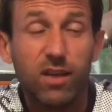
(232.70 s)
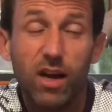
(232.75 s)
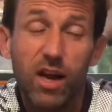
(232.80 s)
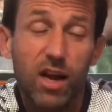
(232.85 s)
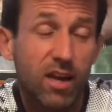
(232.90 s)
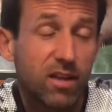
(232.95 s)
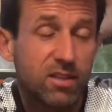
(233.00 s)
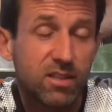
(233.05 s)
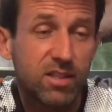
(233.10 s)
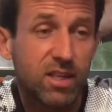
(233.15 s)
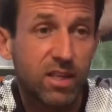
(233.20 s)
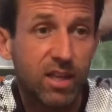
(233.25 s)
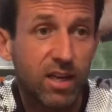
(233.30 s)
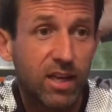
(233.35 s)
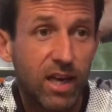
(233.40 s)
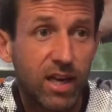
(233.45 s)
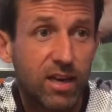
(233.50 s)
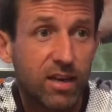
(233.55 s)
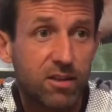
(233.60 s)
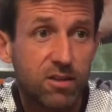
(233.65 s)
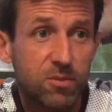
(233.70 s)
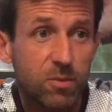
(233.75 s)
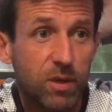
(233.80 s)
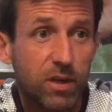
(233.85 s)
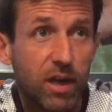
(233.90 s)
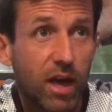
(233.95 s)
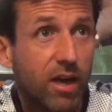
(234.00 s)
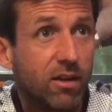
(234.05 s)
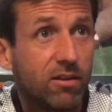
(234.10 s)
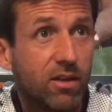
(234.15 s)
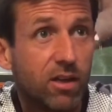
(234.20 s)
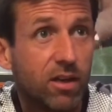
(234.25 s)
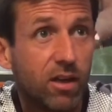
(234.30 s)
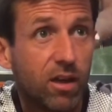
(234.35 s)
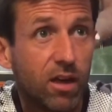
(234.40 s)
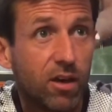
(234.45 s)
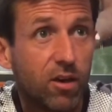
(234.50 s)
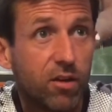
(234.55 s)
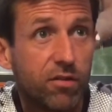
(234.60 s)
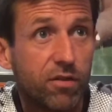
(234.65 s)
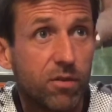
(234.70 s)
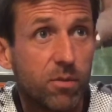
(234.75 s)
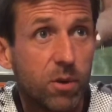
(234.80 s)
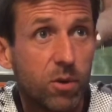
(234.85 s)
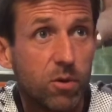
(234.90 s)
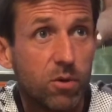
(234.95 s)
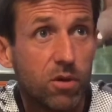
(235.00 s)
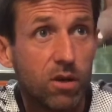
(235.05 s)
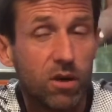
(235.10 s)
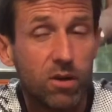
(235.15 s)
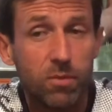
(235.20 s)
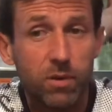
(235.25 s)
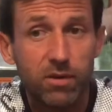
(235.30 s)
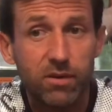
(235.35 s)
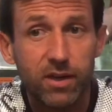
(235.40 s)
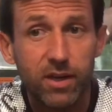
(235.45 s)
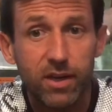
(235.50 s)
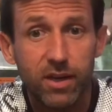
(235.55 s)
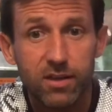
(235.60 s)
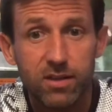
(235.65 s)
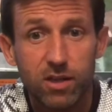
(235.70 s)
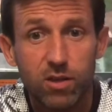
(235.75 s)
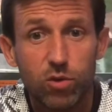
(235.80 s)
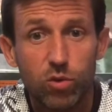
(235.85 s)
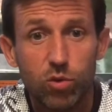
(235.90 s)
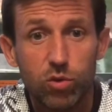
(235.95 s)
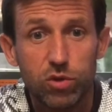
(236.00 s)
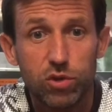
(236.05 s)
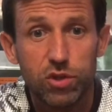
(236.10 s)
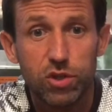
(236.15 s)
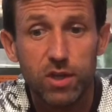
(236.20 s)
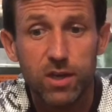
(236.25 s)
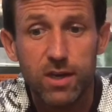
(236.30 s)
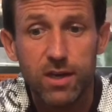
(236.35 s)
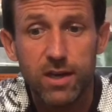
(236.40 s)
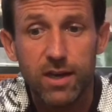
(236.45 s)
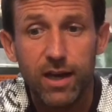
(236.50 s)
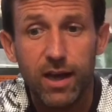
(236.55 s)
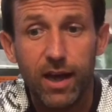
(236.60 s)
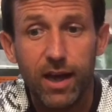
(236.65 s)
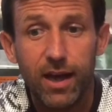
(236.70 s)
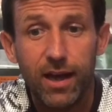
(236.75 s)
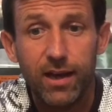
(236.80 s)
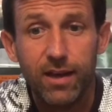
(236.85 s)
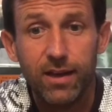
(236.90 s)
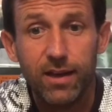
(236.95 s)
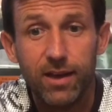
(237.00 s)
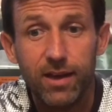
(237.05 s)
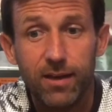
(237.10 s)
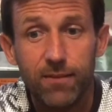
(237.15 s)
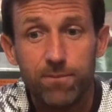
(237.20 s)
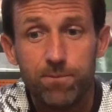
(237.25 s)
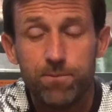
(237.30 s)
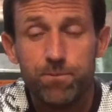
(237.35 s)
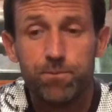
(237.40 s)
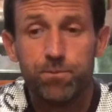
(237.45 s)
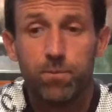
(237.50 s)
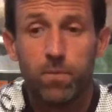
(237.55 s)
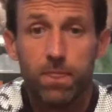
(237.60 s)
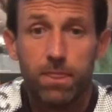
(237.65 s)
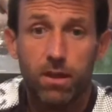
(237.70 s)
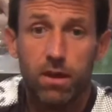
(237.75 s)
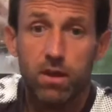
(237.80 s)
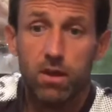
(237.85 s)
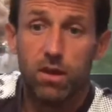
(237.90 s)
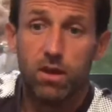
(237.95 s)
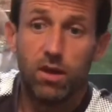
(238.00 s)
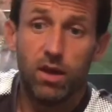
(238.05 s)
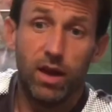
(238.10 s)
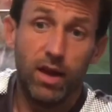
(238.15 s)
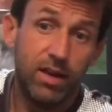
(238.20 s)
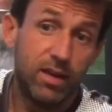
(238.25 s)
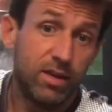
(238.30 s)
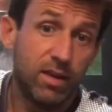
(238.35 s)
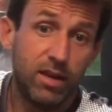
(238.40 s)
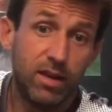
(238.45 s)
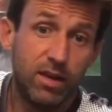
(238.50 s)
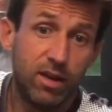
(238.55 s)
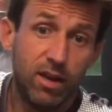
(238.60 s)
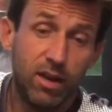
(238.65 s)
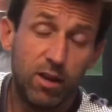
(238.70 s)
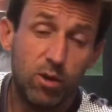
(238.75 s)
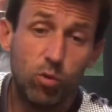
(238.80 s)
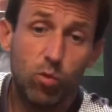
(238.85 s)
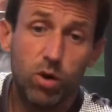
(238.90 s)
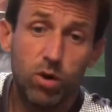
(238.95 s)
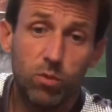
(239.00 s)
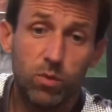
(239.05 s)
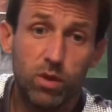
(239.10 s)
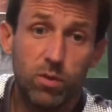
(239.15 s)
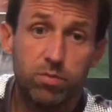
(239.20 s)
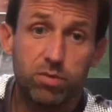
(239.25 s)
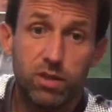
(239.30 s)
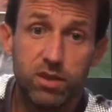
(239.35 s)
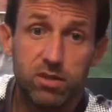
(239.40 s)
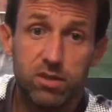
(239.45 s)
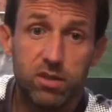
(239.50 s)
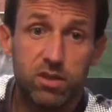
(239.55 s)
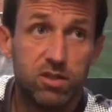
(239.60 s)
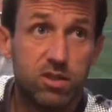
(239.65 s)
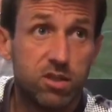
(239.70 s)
Great, as I said, I can't speak highly enough about Billy as a coach. And he'll work with the players at his